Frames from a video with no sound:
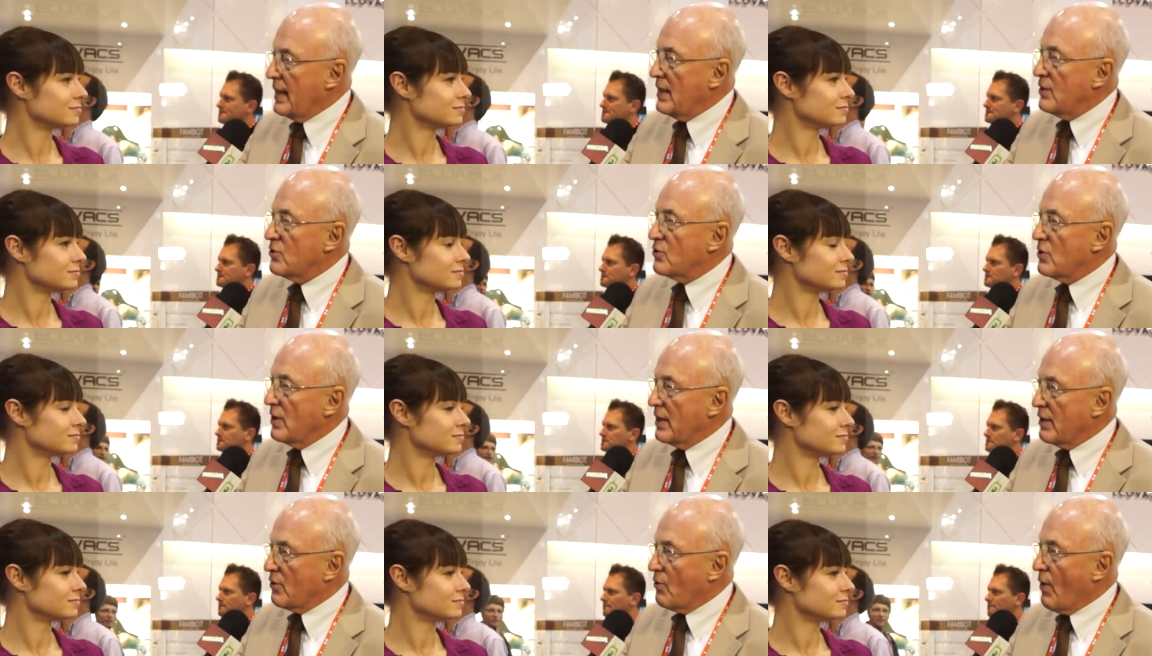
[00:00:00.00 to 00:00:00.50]

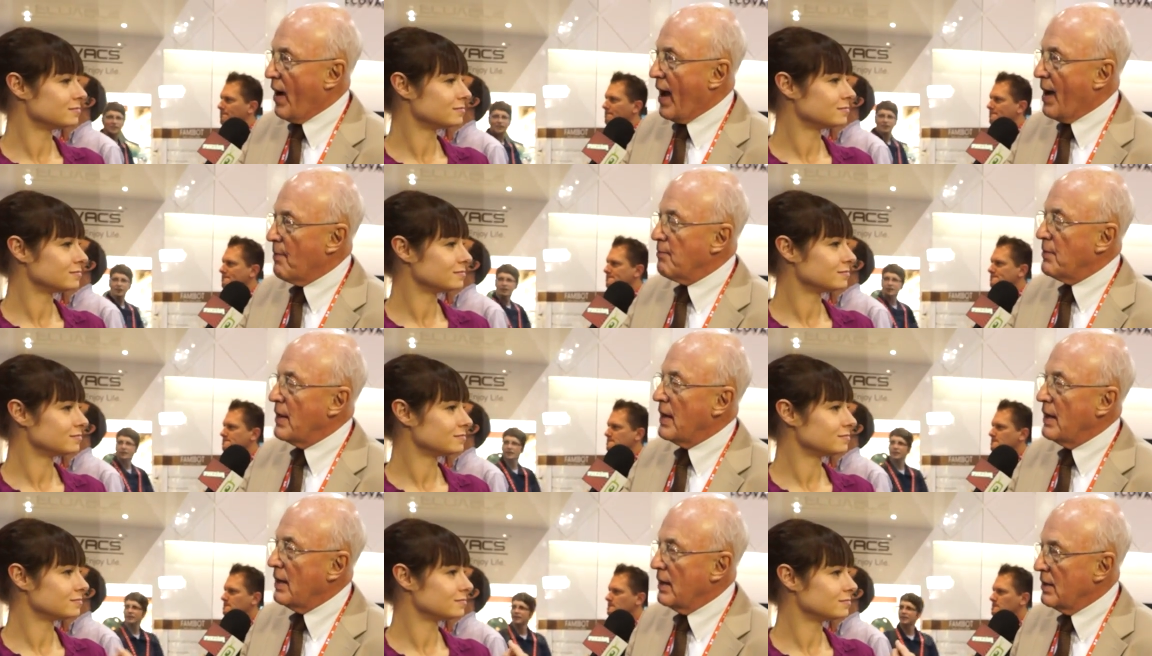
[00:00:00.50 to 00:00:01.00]
Speaker 1: easily
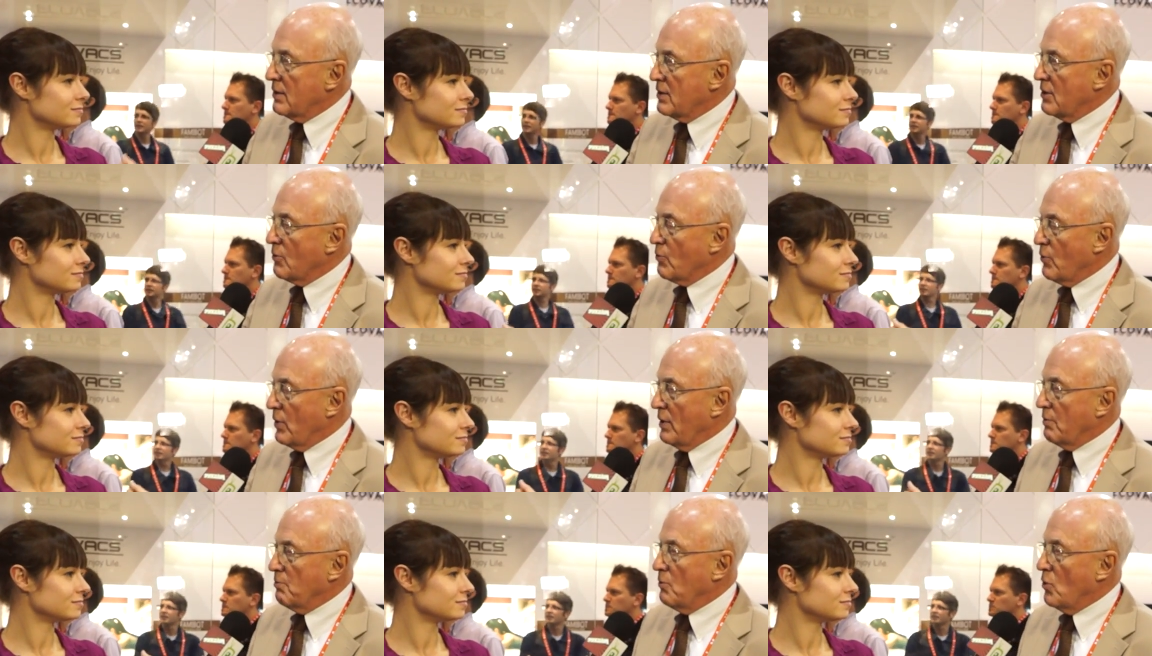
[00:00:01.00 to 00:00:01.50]
grab me
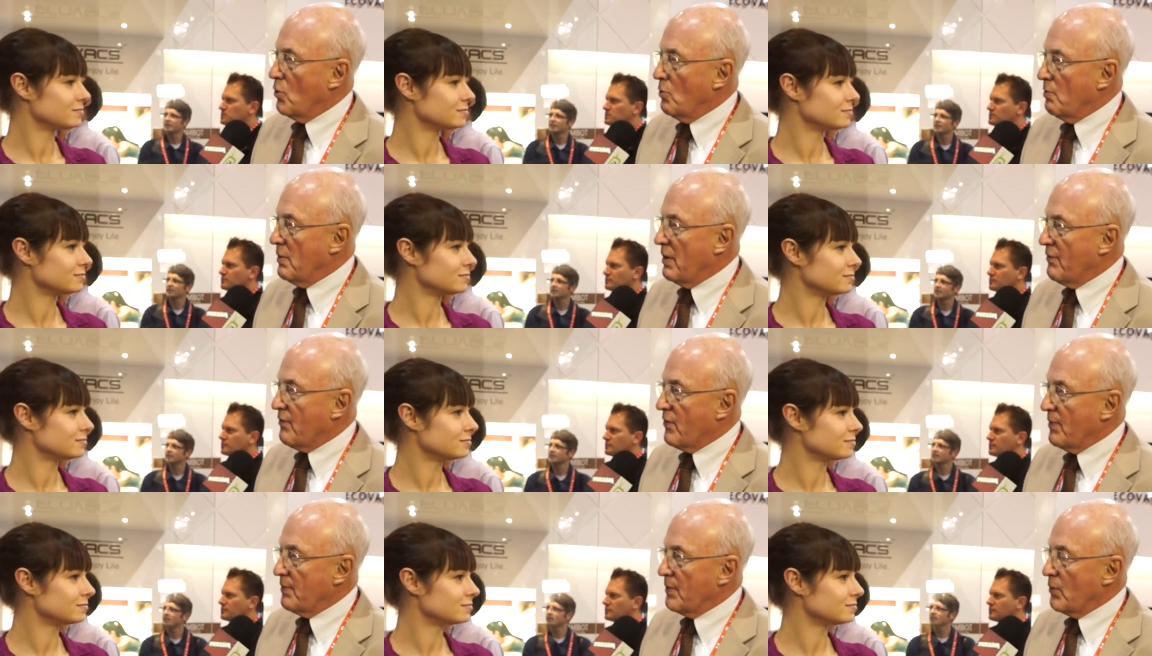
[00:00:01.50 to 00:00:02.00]
to remove
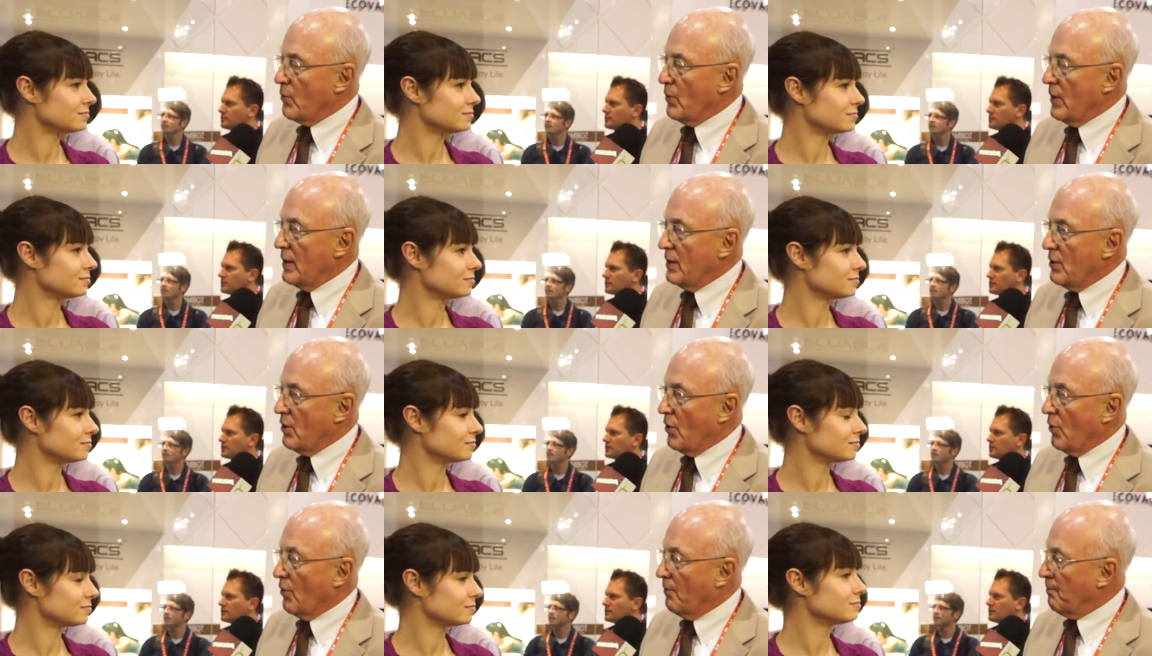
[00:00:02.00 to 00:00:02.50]
me from the
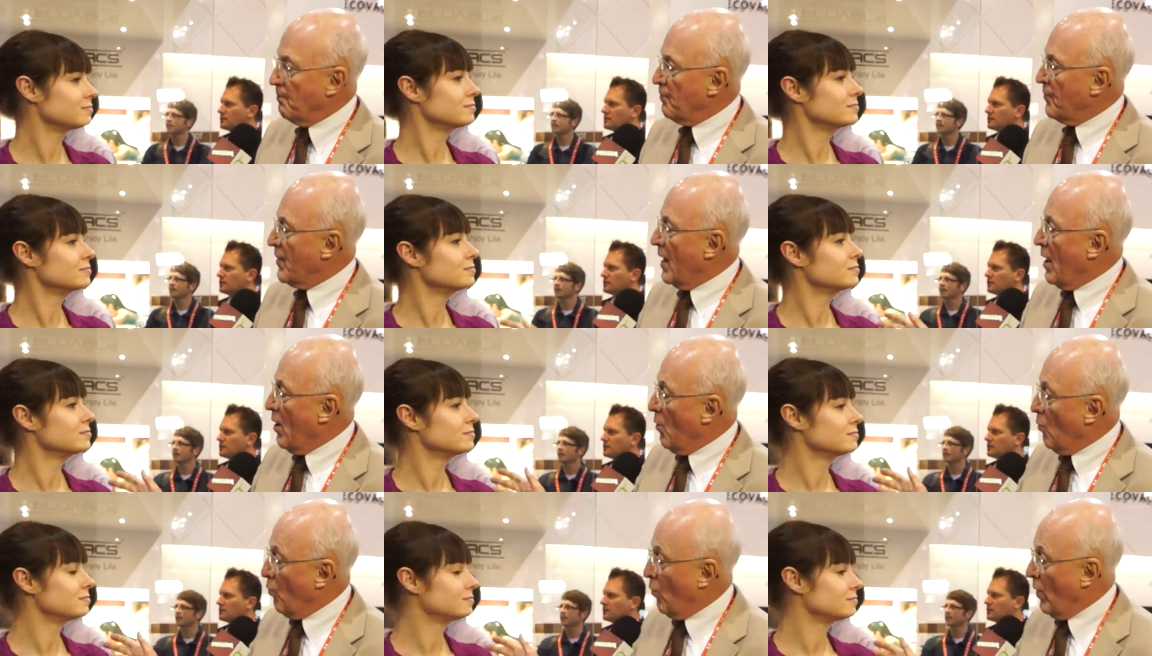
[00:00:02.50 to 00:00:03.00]
window.
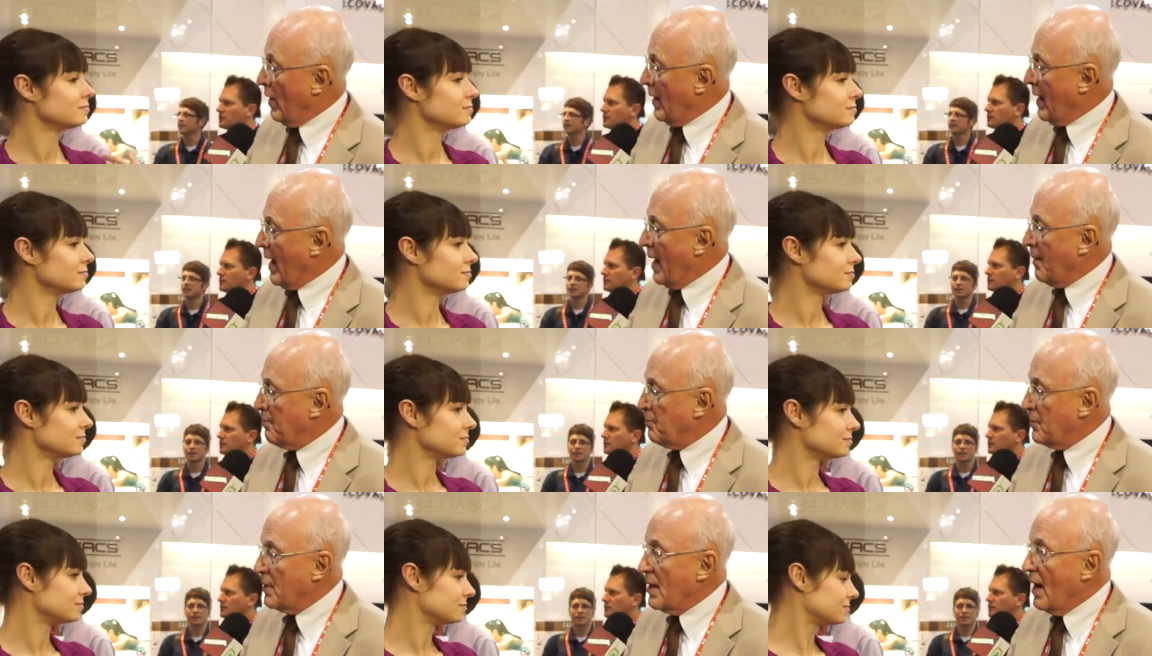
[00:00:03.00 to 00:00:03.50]
When
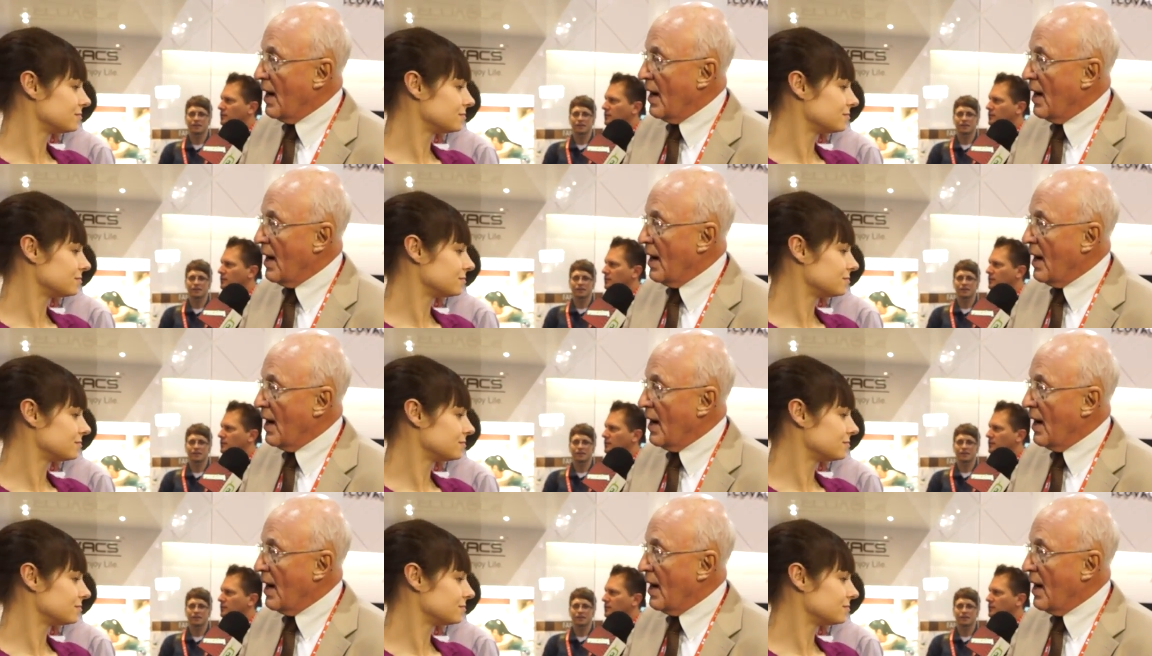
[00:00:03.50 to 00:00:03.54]
I'm